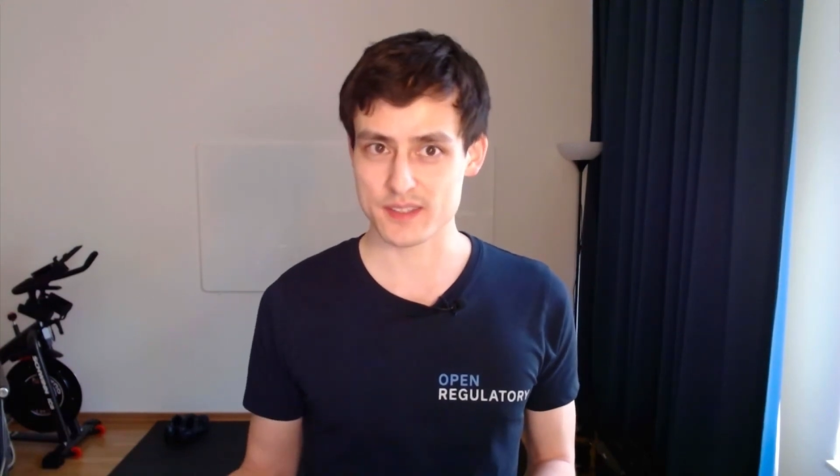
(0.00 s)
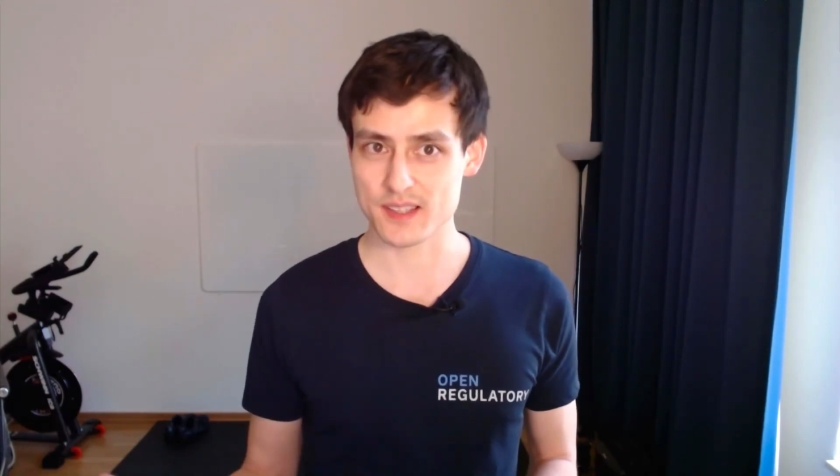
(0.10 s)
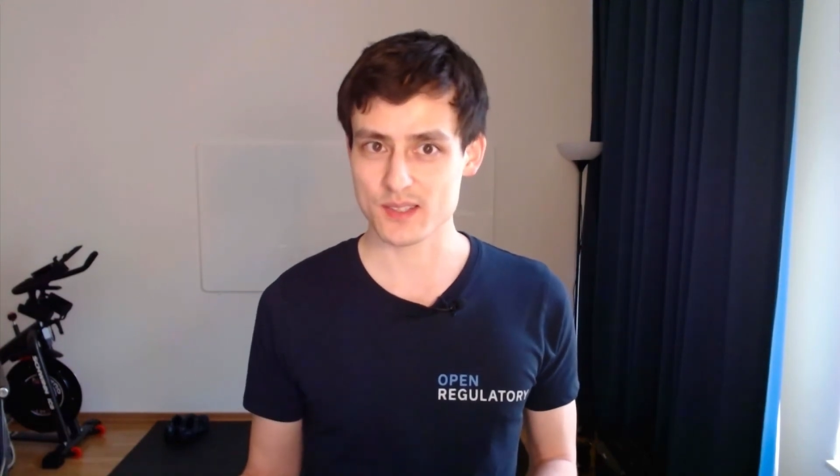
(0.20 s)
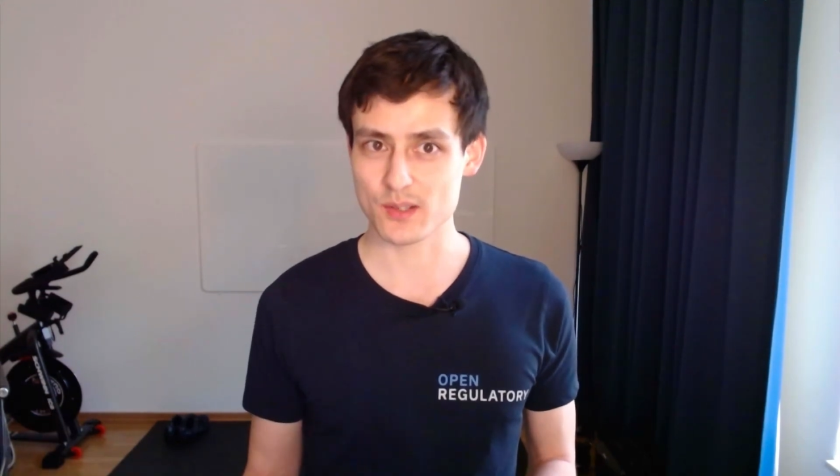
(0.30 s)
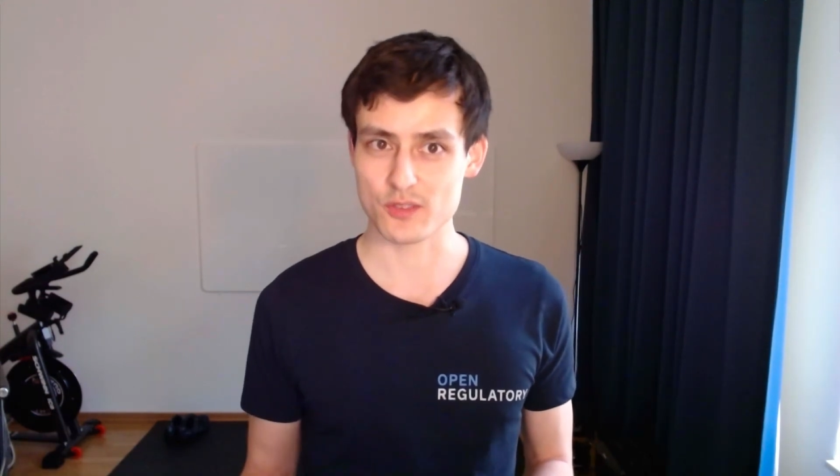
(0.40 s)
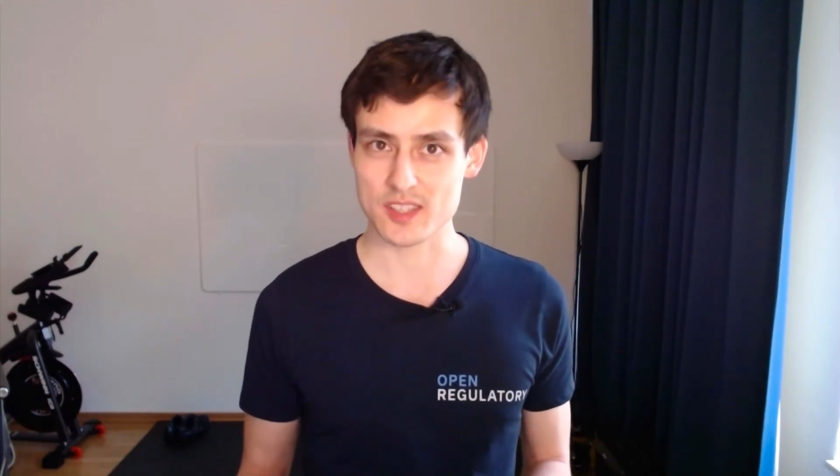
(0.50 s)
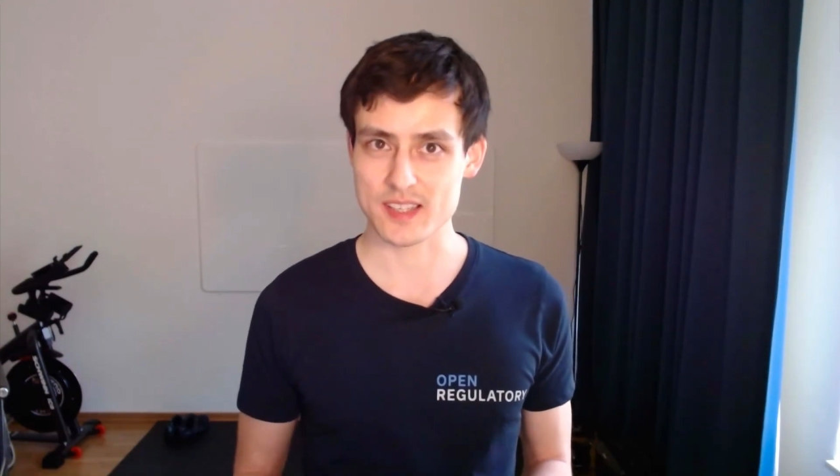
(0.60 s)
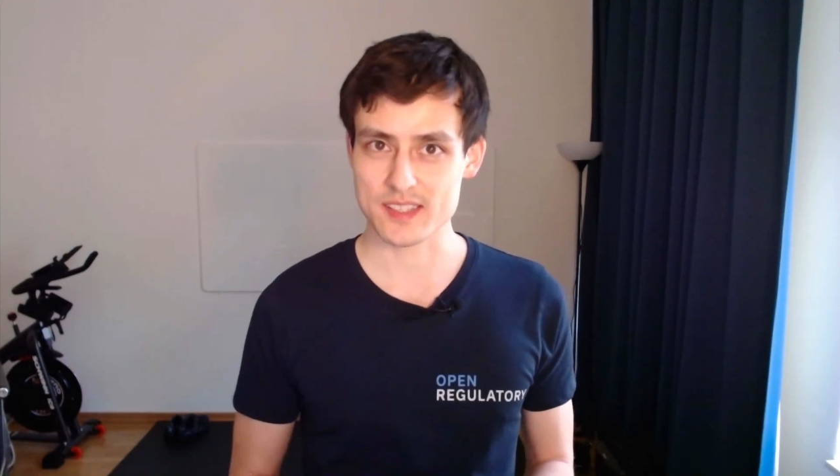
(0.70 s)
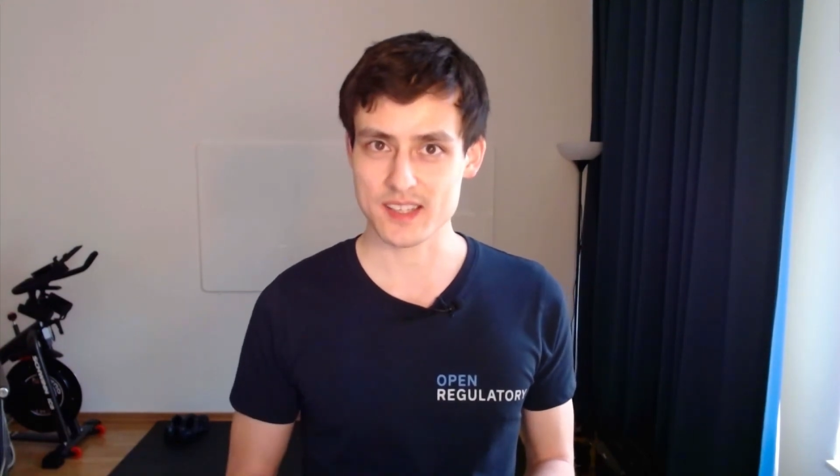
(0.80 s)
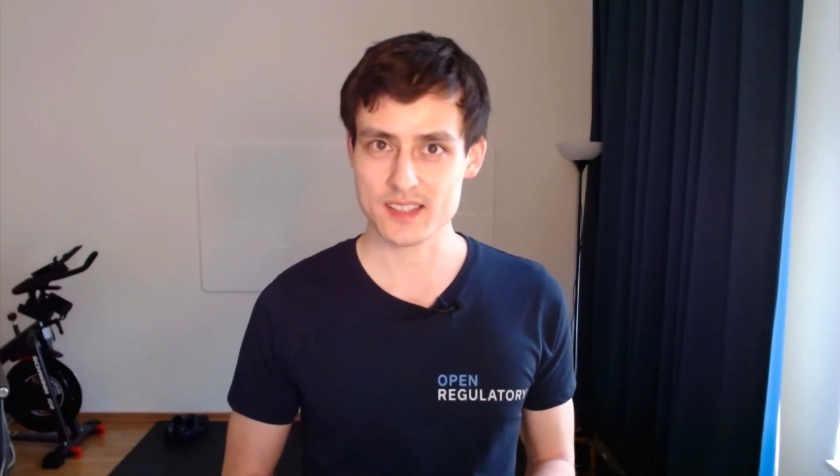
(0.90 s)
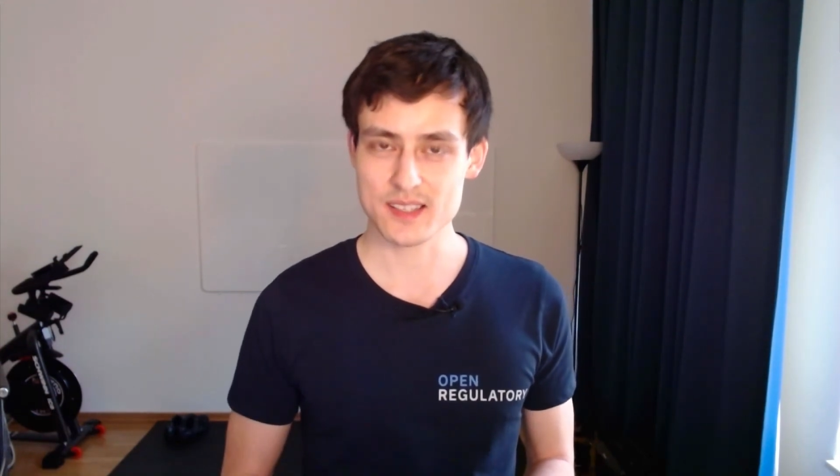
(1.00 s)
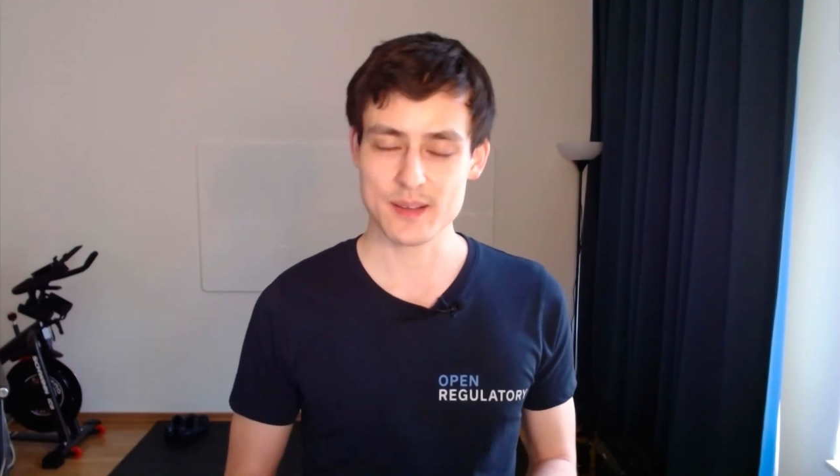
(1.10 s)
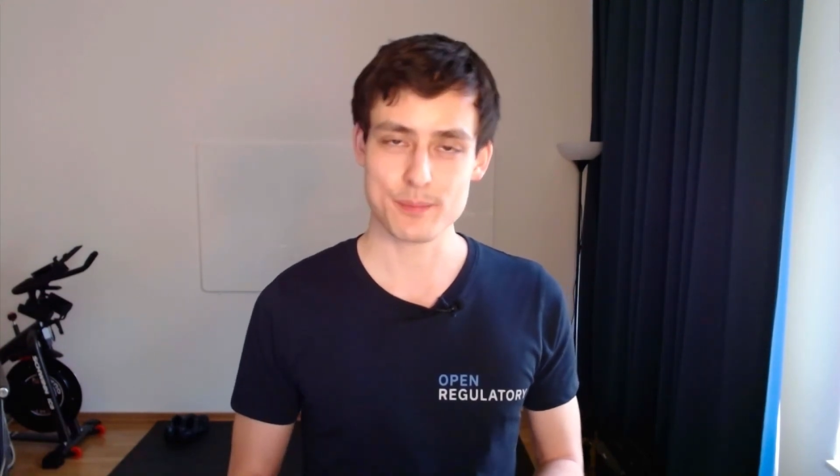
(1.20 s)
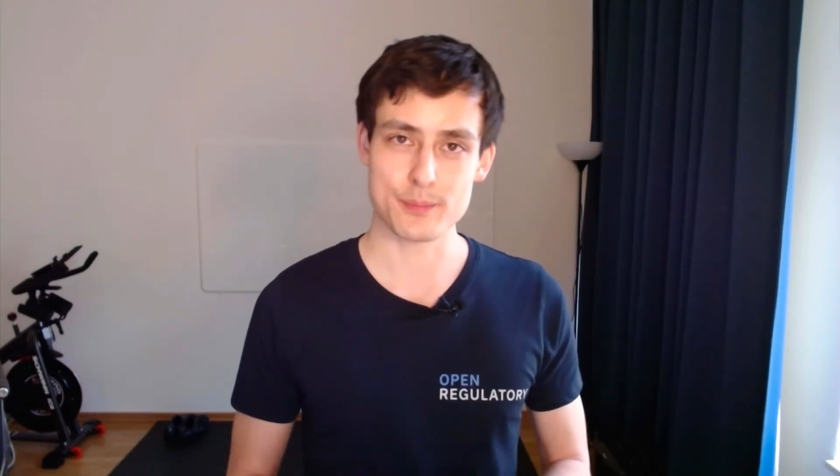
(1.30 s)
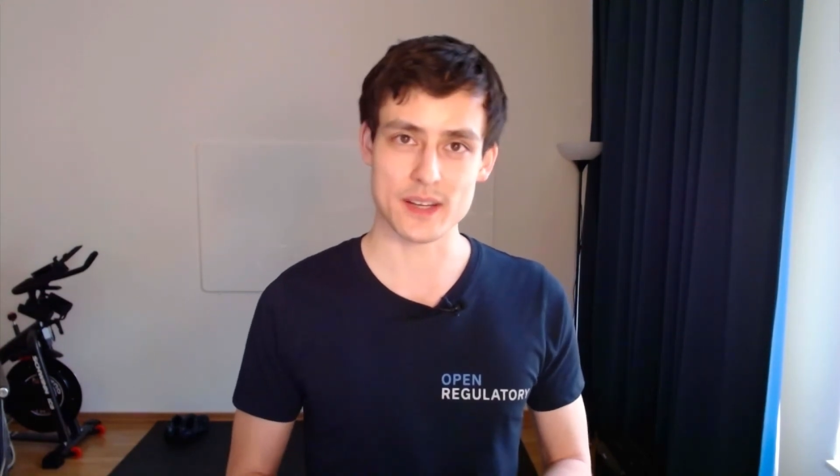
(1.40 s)
62366,
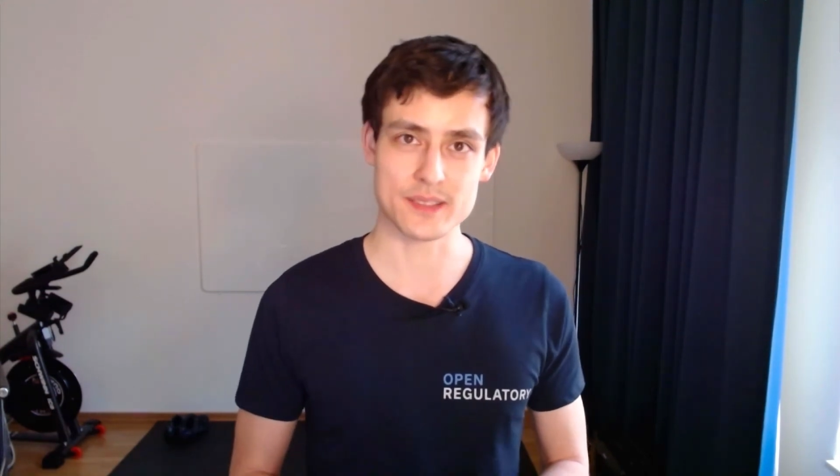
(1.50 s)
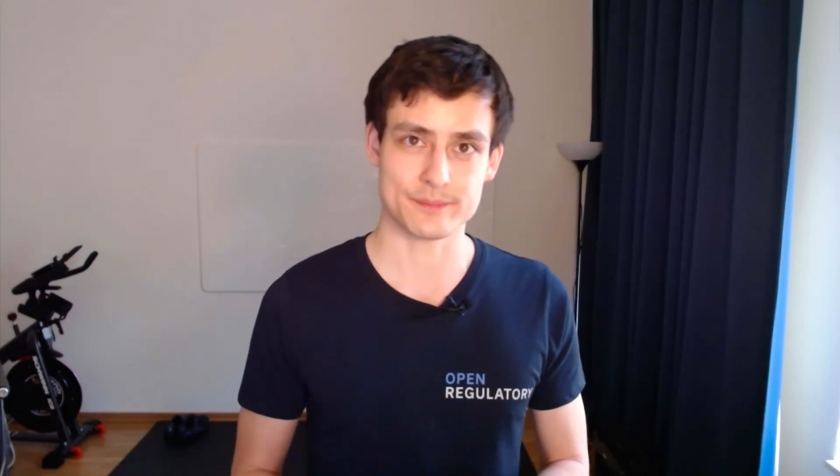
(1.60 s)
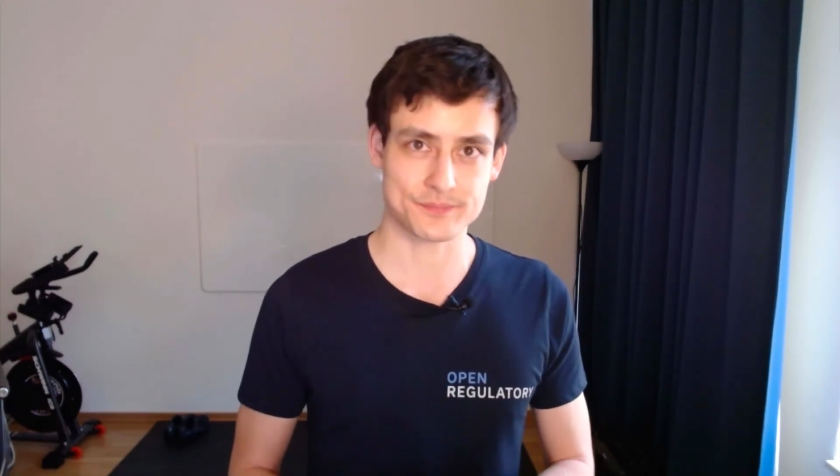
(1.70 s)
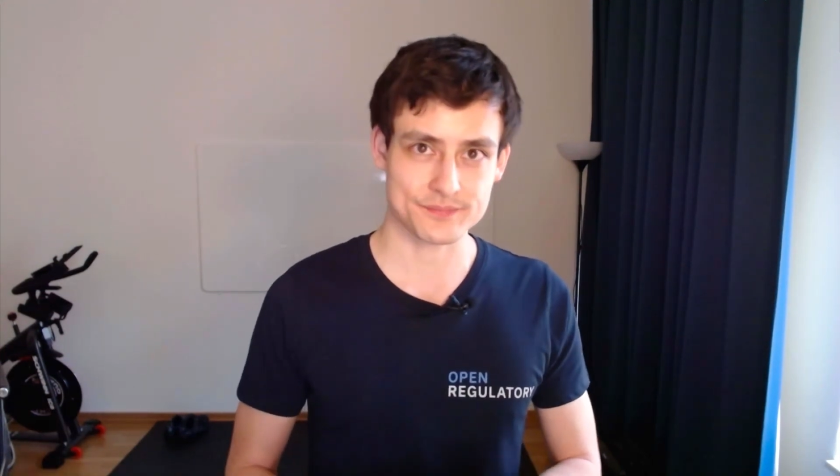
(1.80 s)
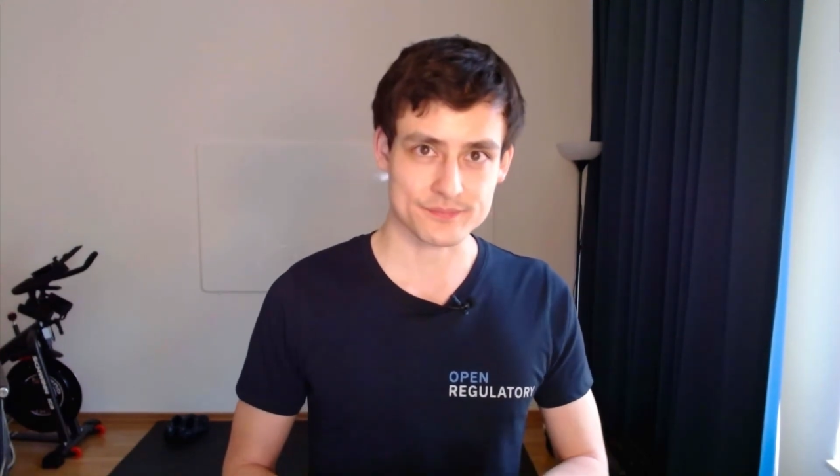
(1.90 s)
but